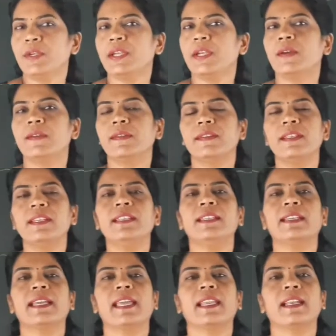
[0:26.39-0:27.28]
We have
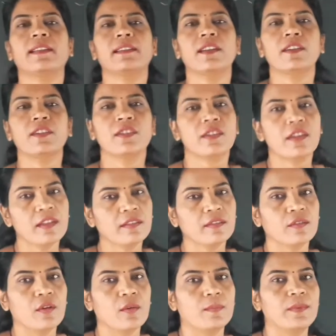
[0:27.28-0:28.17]
seen the
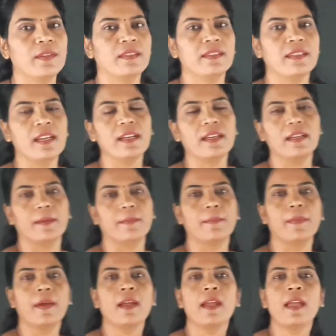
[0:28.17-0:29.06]
characteristics of this
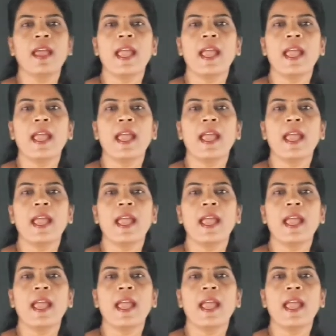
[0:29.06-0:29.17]
kingdom,